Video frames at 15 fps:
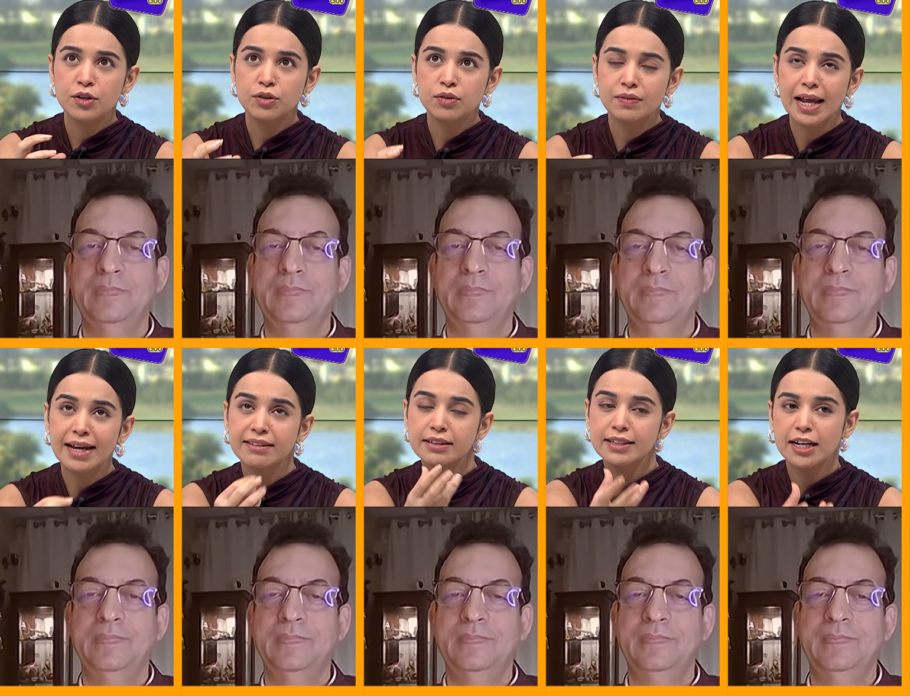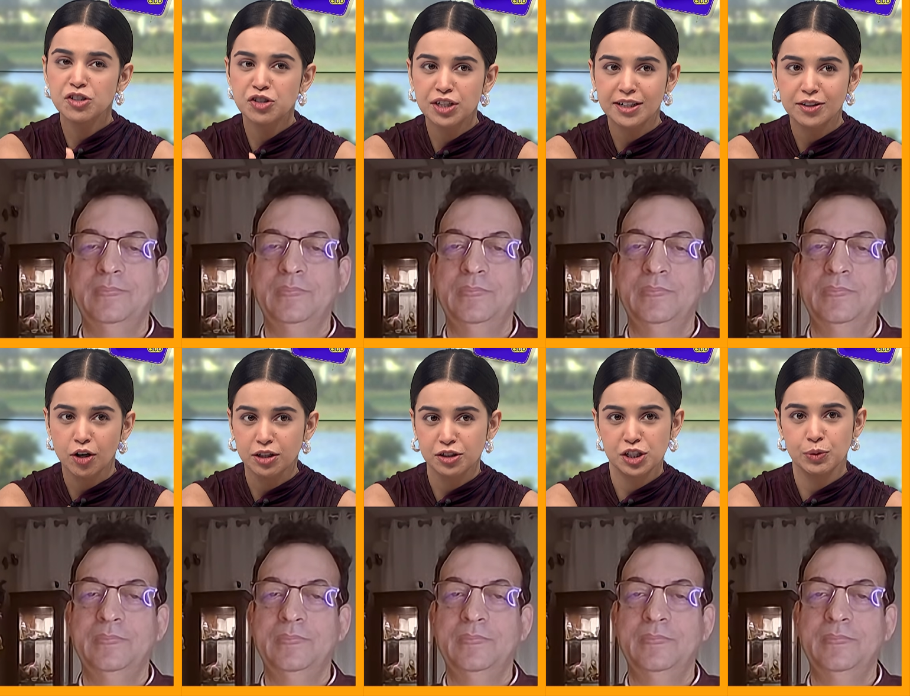Speaker 1: like the Dutch
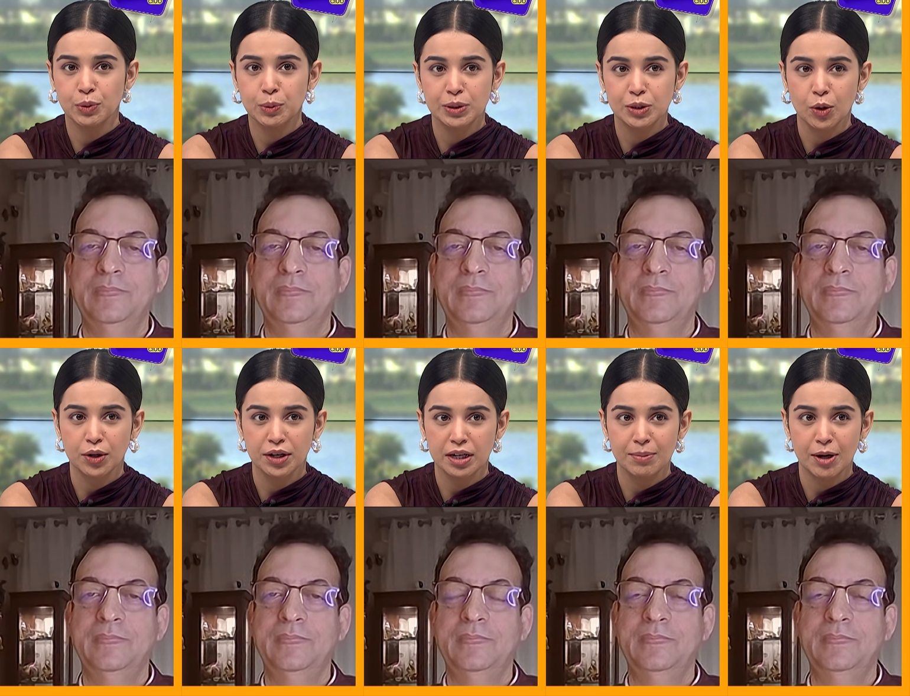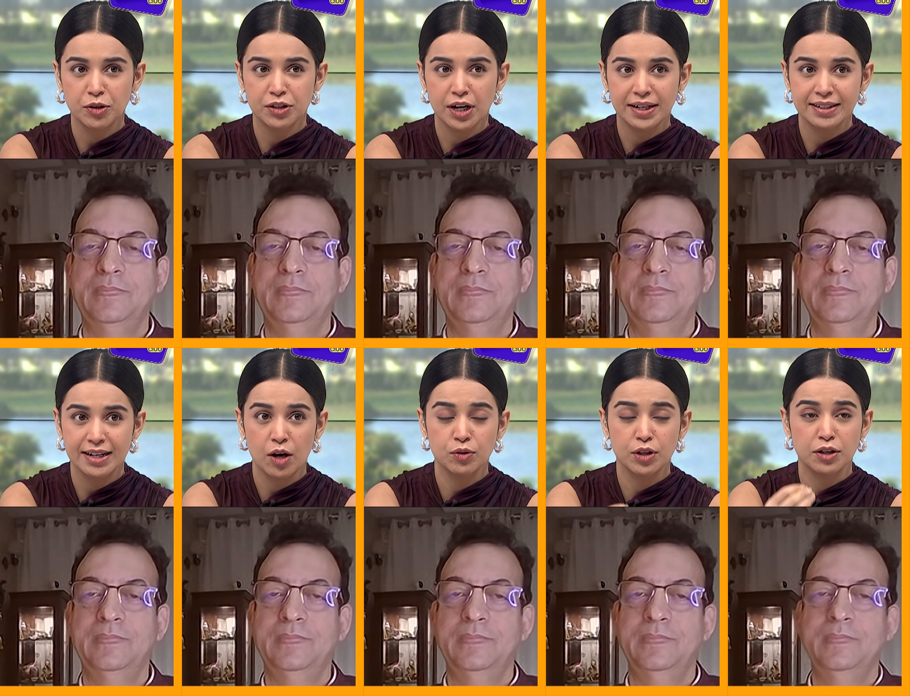technology we were talking about
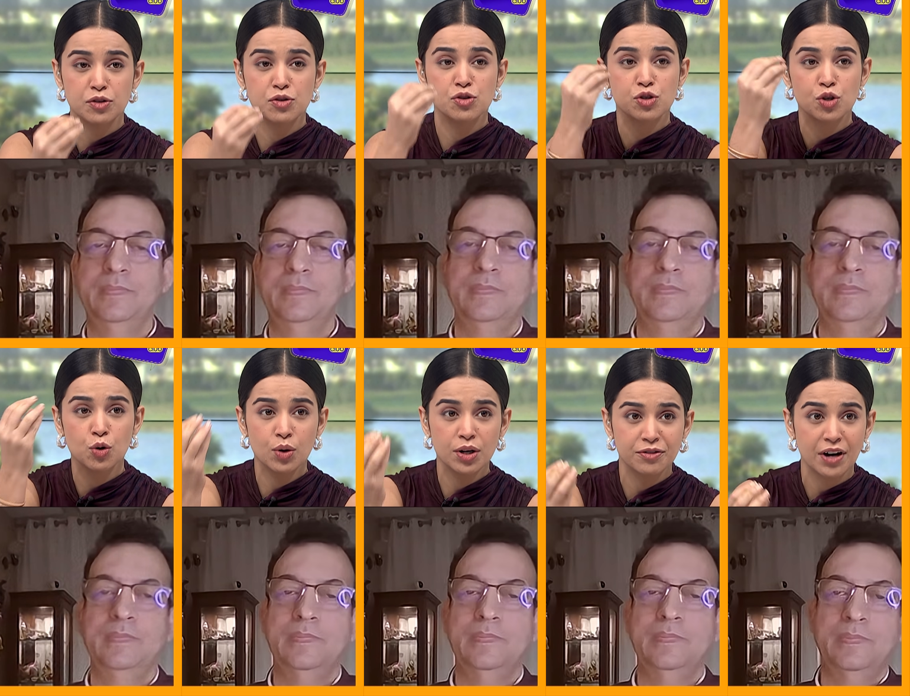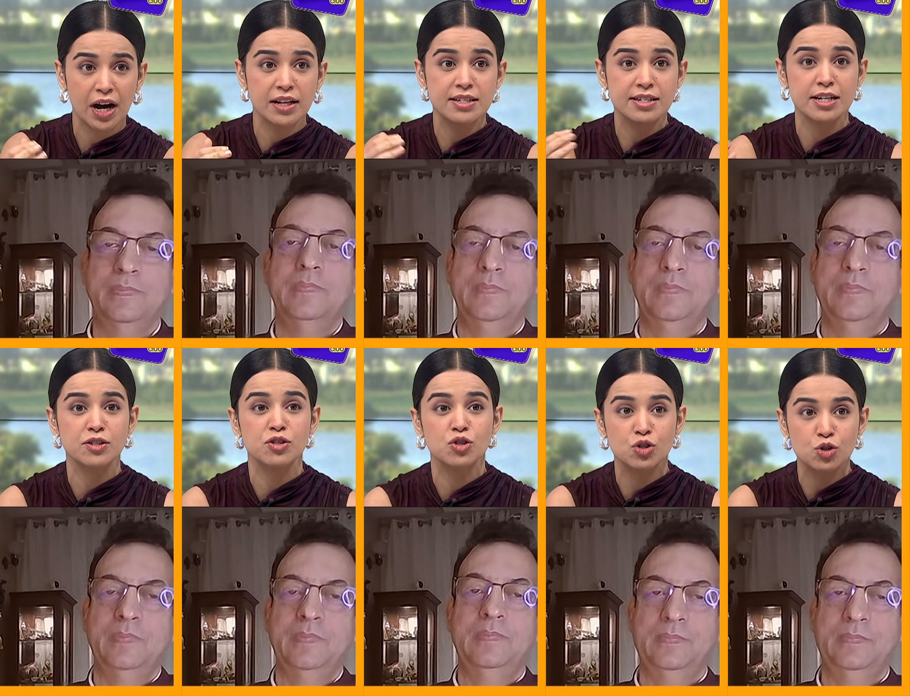right now that is so advanced
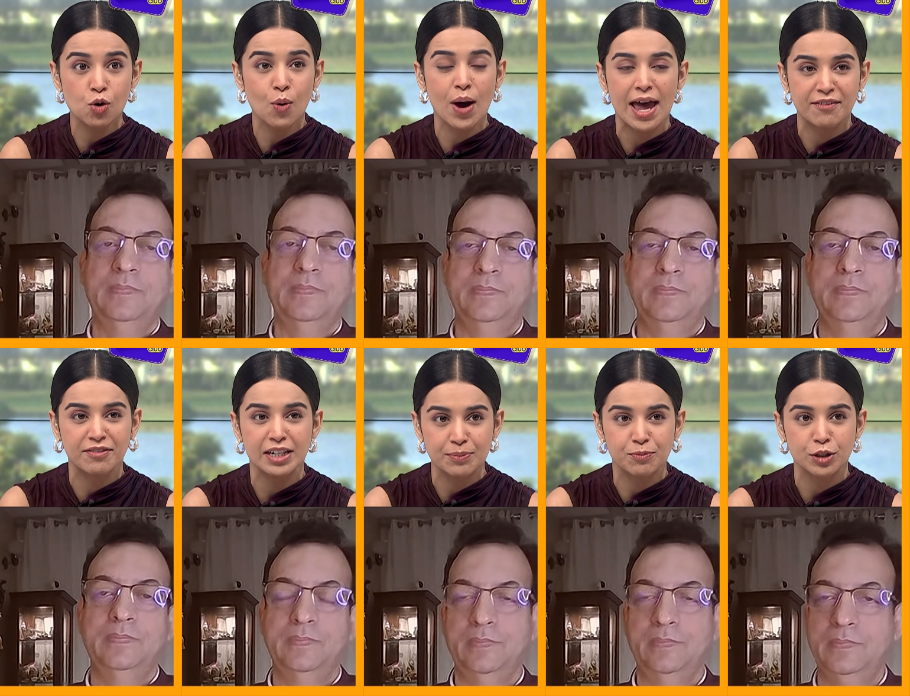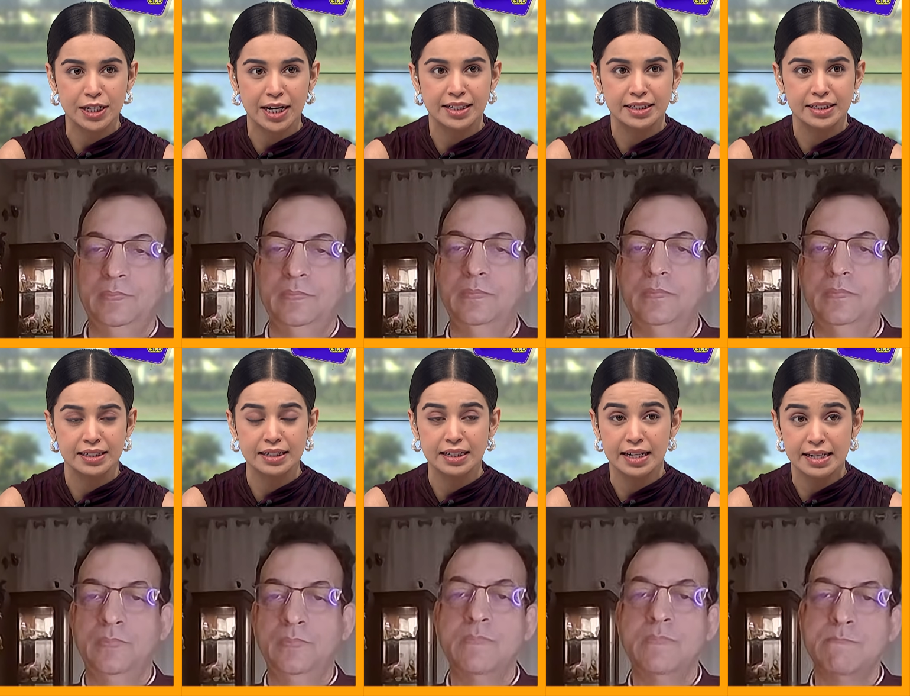and so heavily
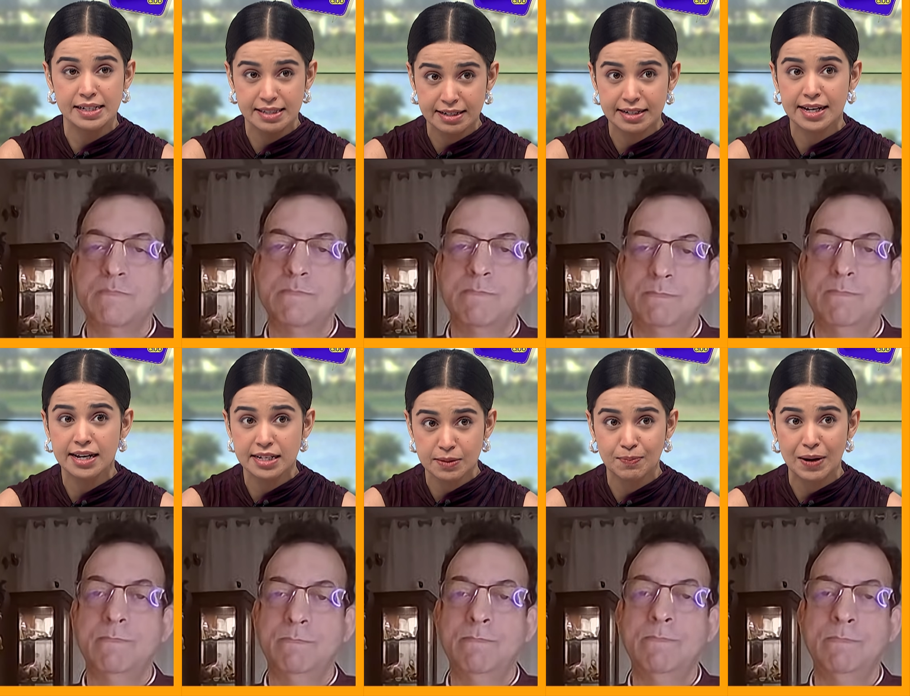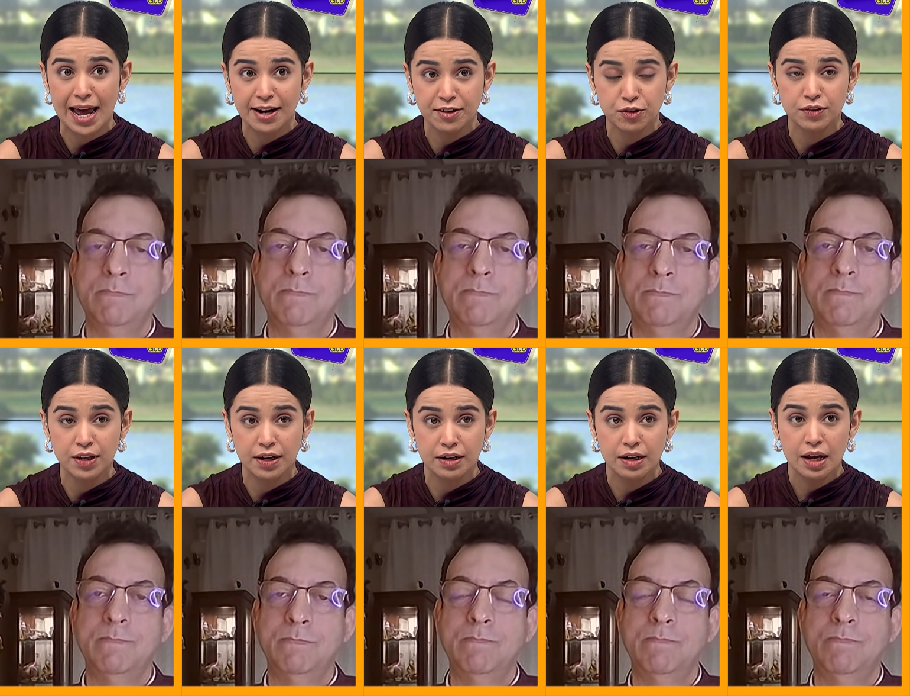protected. Is India's plan to
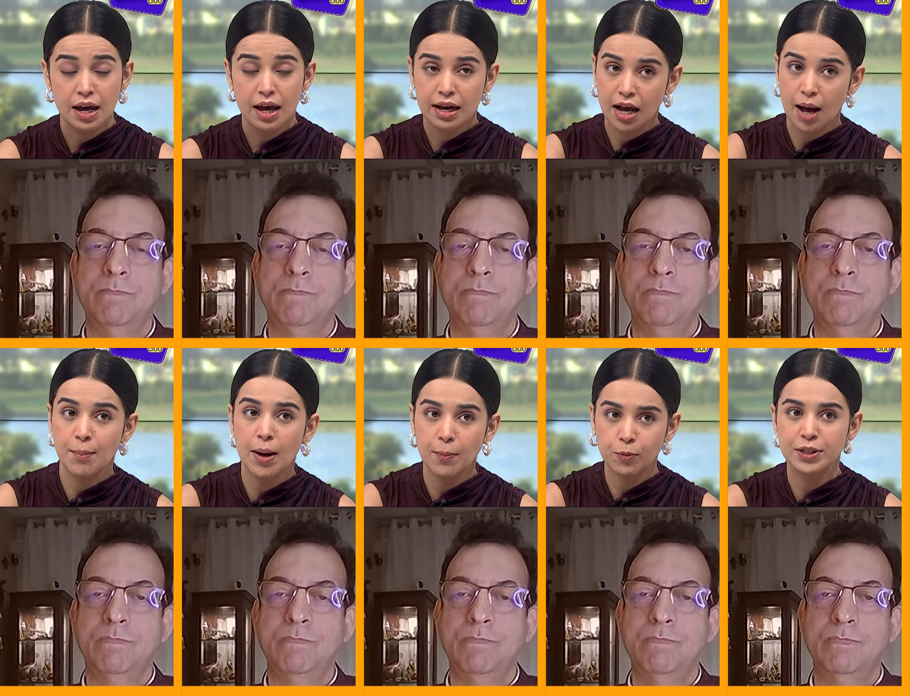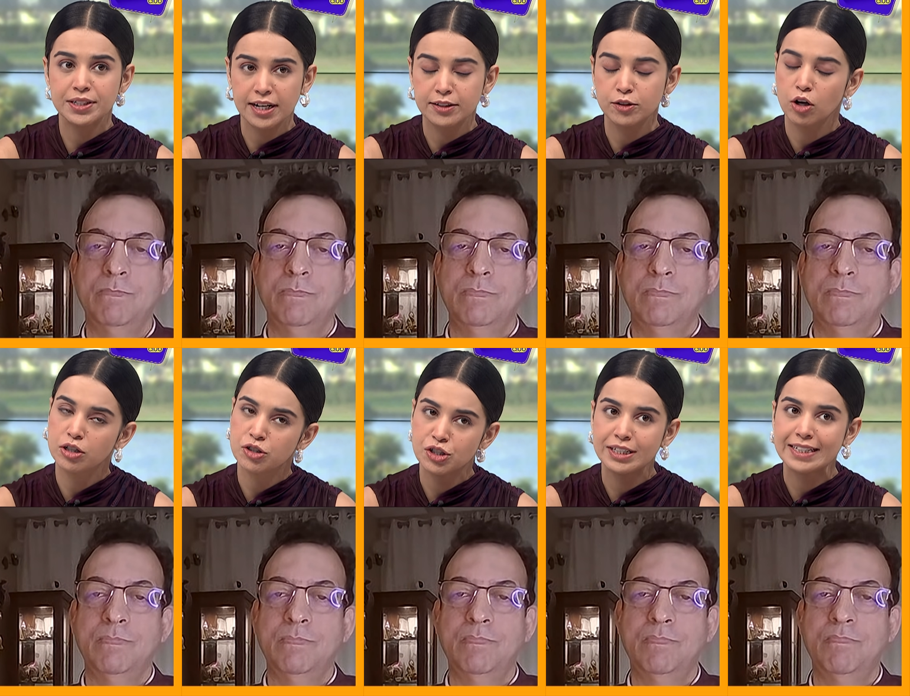then come up with
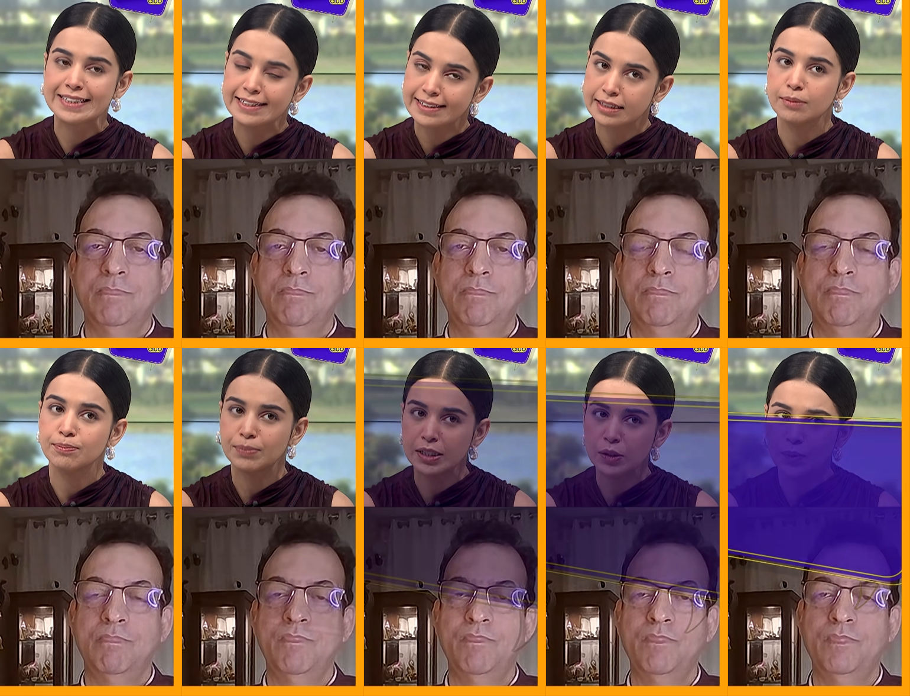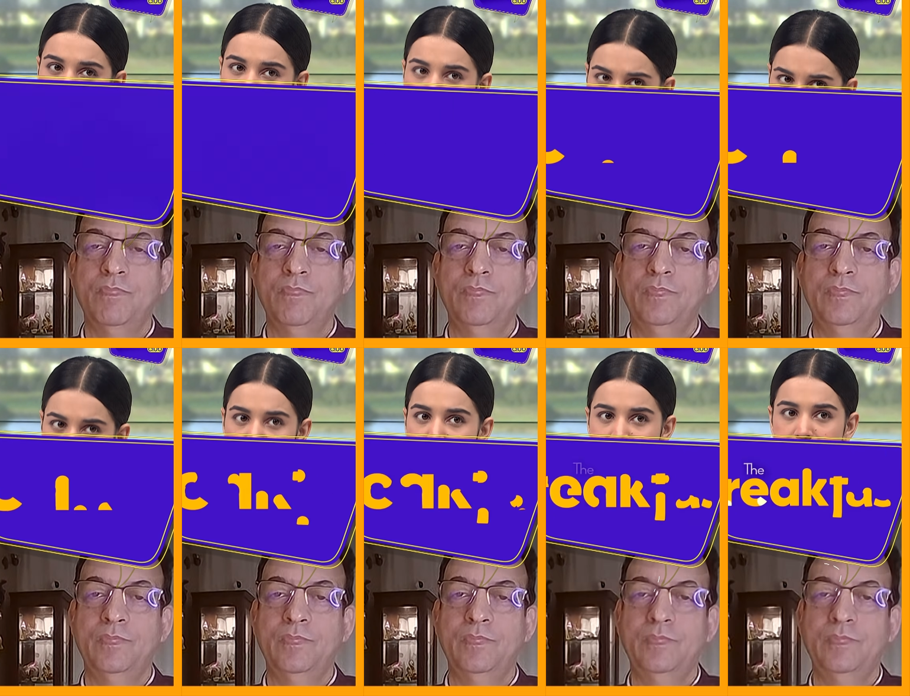technology that can compete with that?
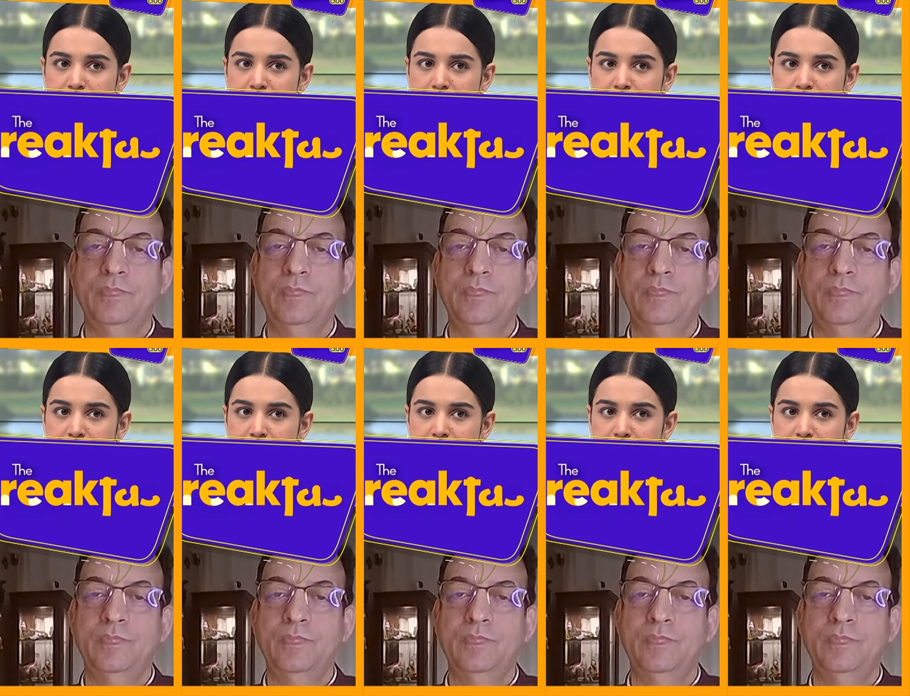Just break that